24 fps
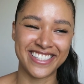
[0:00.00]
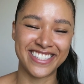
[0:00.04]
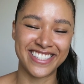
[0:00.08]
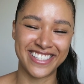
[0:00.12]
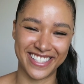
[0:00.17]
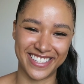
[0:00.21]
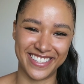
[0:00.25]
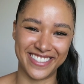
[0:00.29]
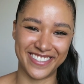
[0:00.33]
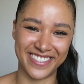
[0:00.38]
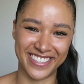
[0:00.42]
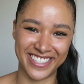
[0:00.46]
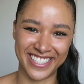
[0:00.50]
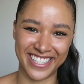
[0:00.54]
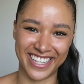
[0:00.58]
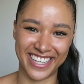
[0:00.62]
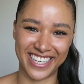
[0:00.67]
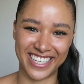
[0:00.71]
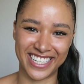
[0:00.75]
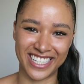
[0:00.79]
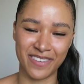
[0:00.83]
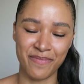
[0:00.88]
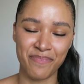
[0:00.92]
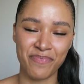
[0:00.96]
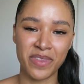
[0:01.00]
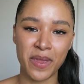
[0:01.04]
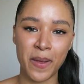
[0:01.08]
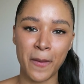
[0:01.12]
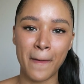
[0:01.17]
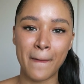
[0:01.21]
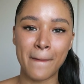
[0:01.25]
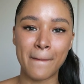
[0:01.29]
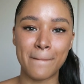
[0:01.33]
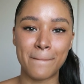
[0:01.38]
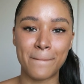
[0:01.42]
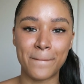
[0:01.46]
solution,
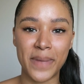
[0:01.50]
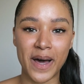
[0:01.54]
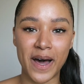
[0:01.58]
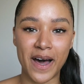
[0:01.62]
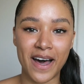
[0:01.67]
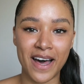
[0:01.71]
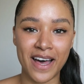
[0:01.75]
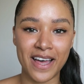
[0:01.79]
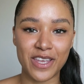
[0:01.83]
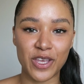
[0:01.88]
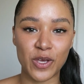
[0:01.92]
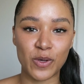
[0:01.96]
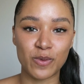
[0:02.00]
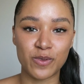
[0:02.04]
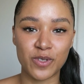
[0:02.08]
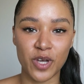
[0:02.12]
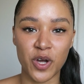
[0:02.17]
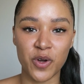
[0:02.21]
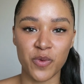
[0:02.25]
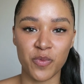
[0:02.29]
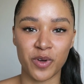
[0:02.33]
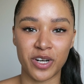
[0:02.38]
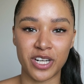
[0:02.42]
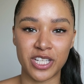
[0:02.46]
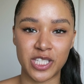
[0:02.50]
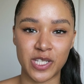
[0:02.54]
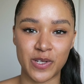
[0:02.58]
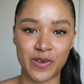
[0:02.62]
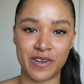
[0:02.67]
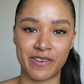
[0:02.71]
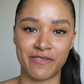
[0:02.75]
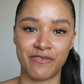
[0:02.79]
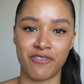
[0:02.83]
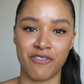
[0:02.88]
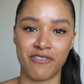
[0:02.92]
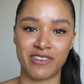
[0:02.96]
but you don't want to do
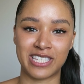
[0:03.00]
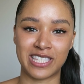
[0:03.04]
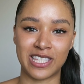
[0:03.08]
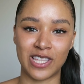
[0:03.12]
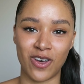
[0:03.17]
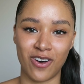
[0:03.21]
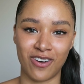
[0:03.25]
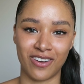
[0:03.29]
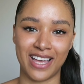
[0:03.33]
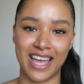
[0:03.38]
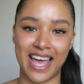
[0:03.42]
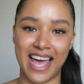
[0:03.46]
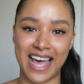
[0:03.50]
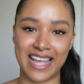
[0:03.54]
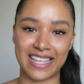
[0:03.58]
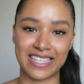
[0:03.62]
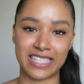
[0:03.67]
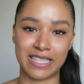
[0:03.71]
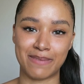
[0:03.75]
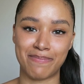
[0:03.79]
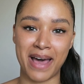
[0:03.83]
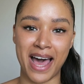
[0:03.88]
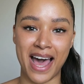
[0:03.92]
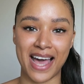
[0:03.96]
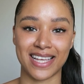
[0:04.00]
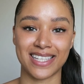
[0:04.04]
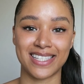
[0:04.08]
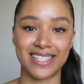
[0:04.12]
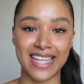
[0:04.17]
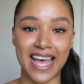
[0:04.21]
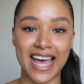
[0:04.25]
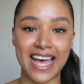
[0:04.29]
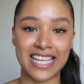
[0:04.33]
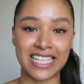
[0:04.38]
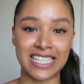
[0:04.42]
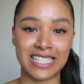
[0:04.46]
it for as long as the pack
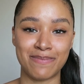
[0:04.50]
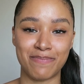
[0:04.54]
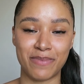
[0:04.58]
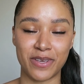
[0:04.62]
says,